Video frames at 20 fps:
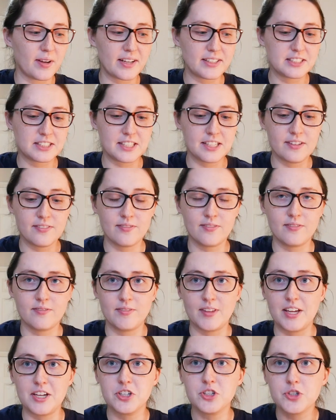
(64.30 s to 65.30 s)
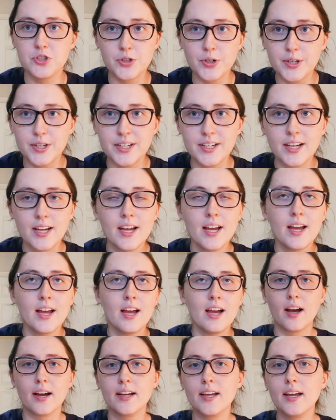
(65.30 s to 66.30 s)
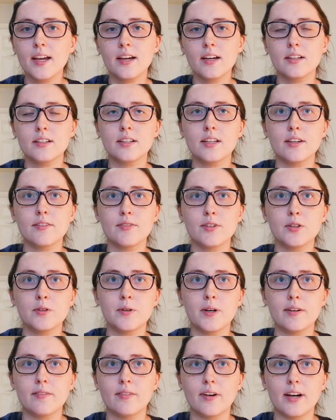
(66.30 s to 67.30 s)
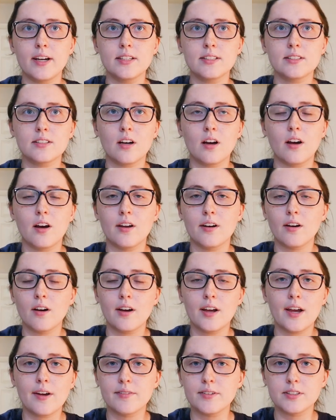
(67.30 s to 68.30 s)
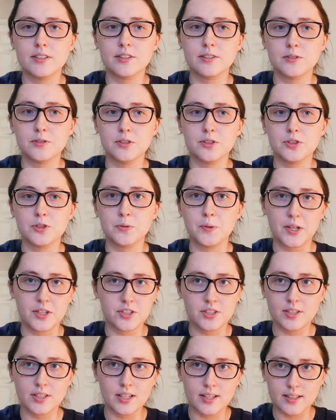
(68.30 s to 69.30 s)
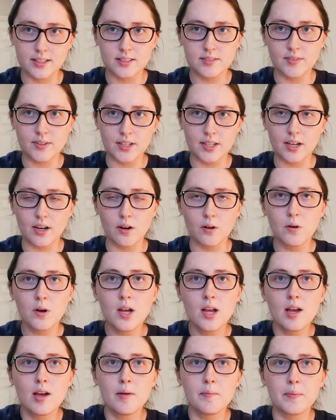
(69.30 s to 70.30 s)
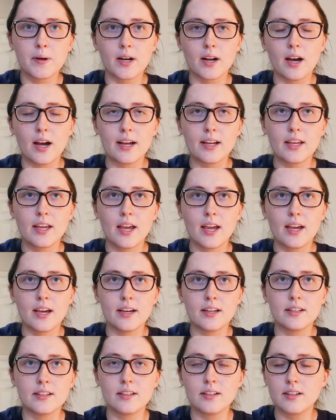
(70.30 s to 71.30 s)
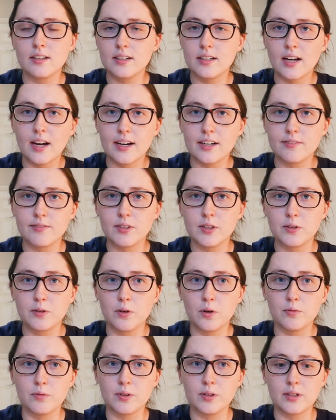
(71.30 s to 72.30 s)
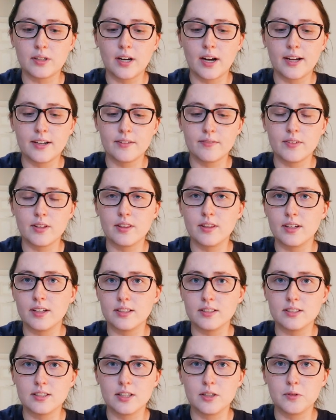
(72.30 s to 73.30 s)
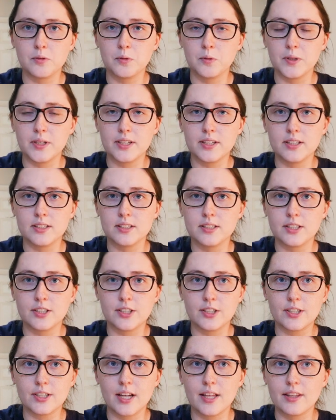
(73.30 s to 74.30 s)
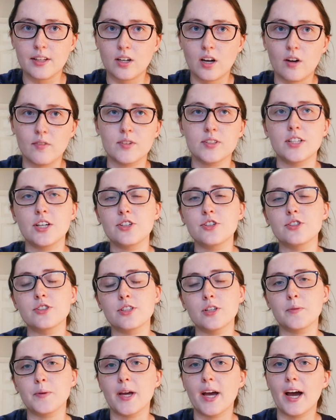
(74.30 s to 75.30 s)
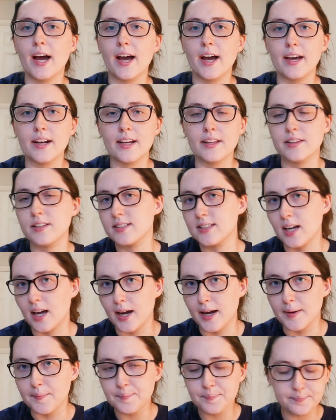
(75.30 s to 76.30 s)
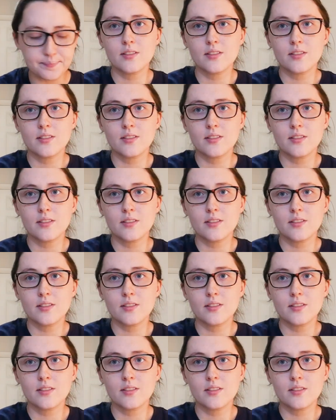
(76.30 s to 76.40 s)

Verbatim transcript: have asked if they should. I can't give you advice on every single situation in this video, but I can kind of go over kind of the things that we considered and the conversations that we had at the time.